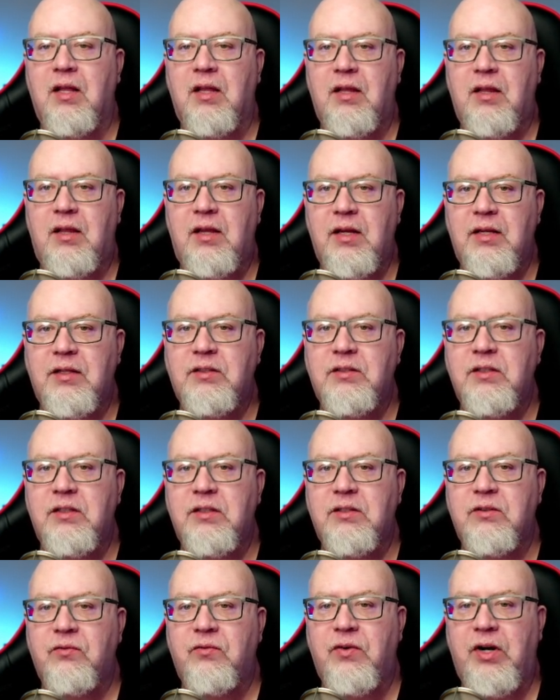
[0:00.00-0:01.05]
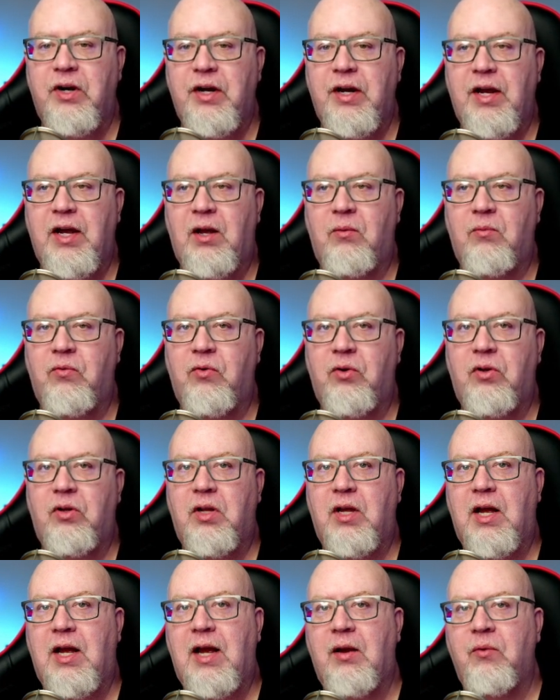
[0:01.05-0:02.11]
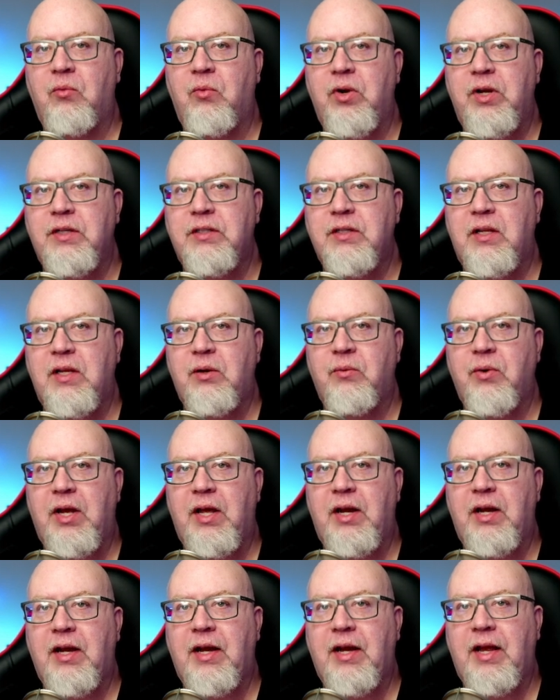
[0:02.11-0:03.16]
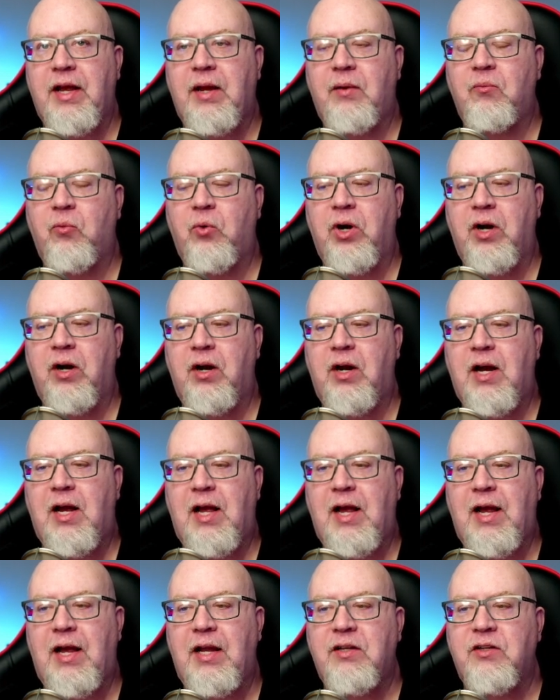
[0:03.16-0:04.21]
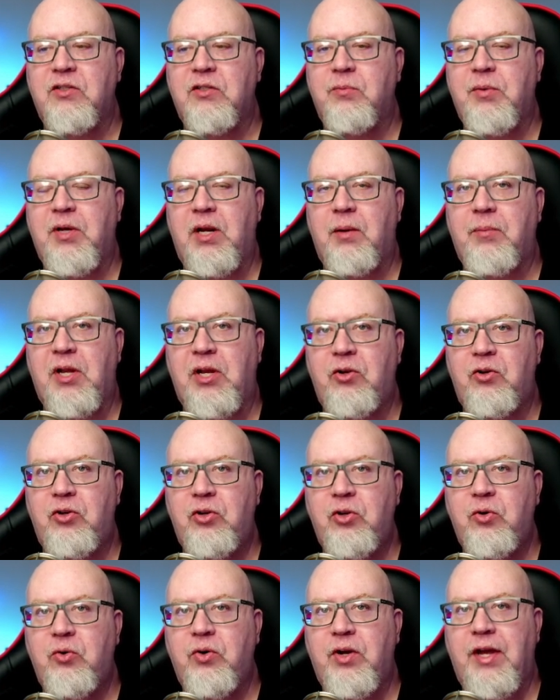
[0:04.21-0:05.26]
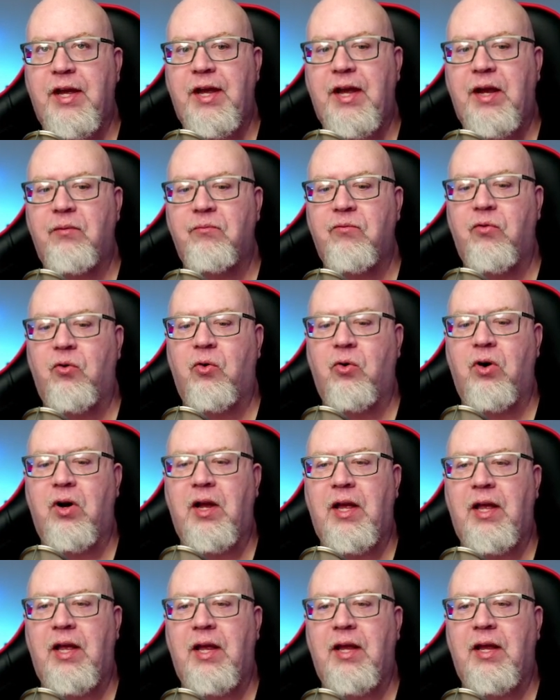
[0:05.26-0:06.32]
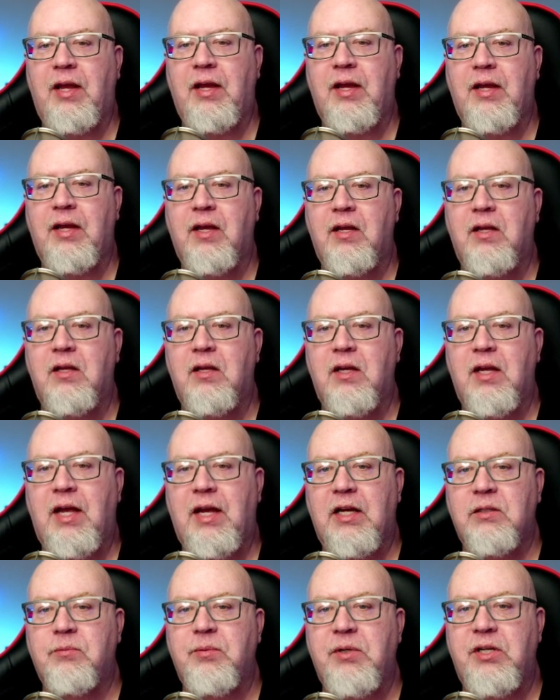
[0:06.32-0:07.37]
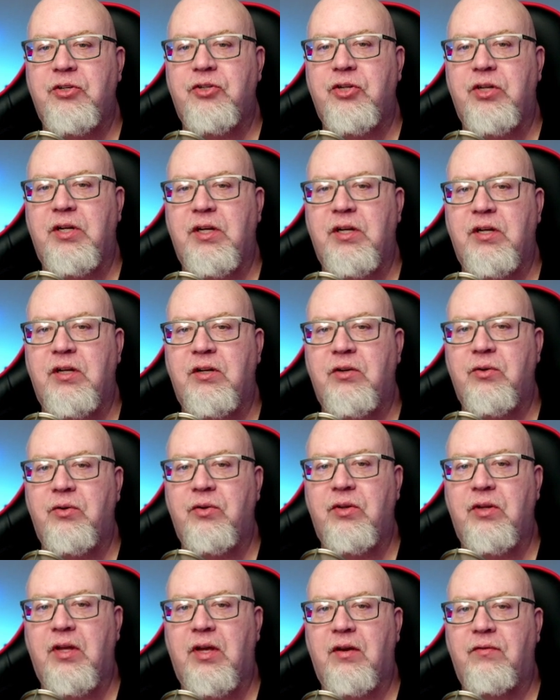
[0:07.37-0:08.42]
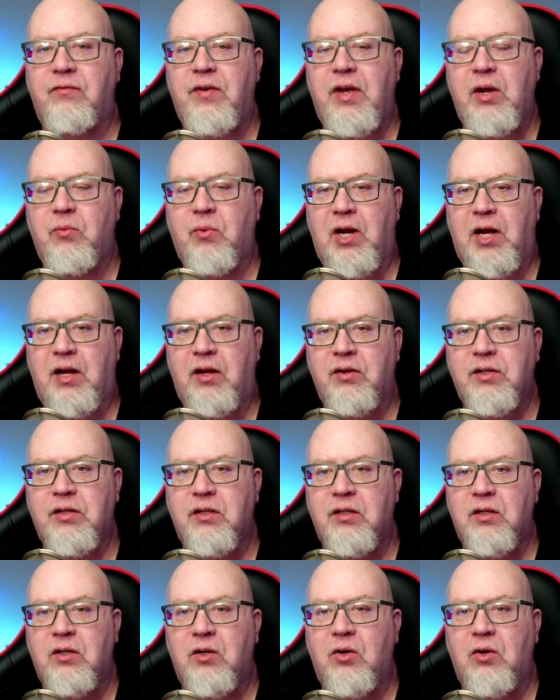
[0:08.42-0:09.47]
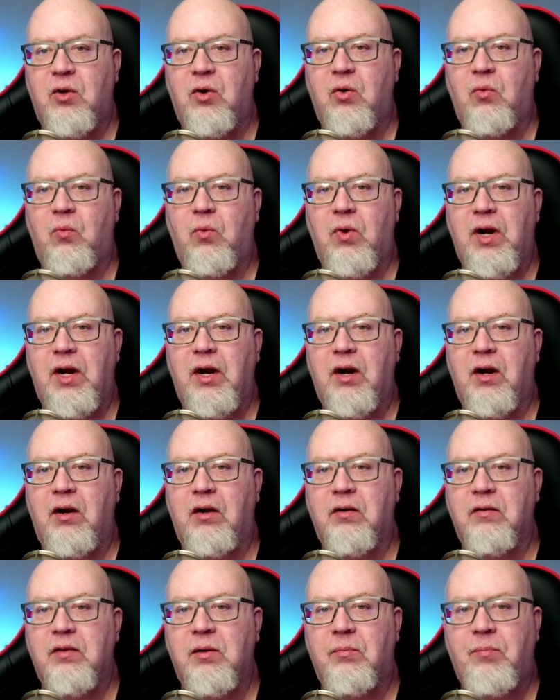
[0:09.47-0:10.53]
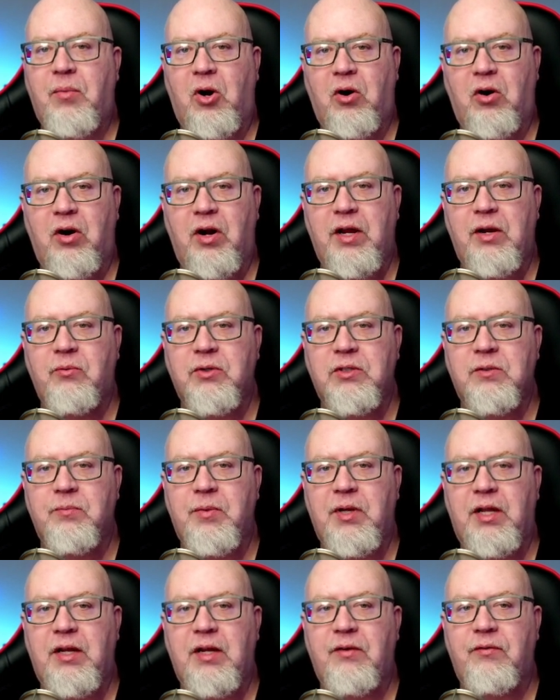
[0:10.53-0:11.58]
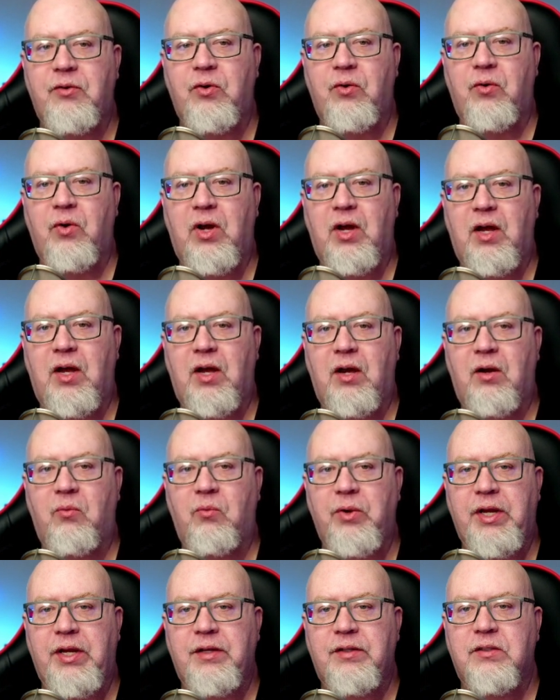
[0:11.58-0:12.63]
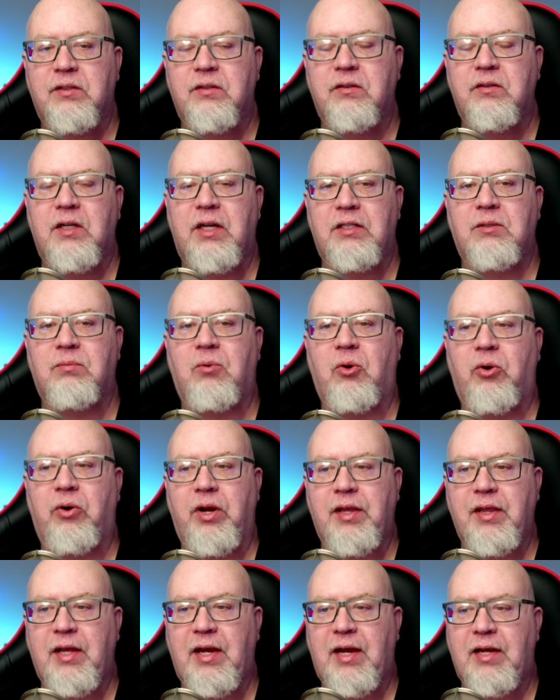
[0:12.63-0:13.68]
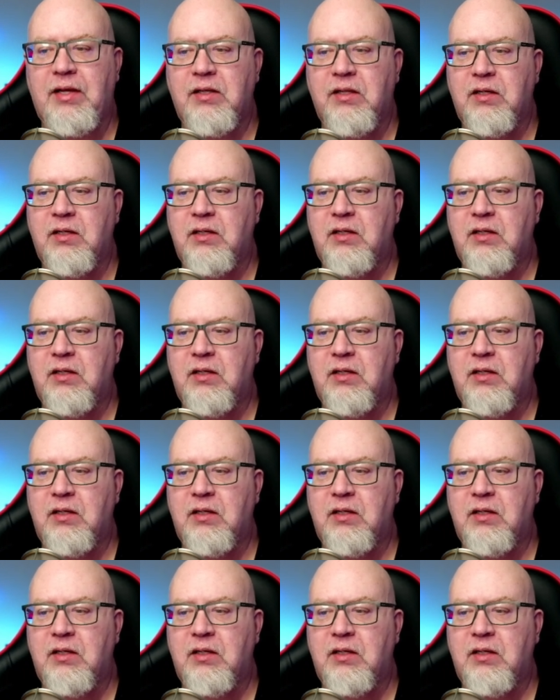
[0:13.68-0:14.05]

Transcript: This is very helpful. I recently ran a game where I had to spin up a new game for a expedition into the Feywild, where the party would spend a few weeks exploring that.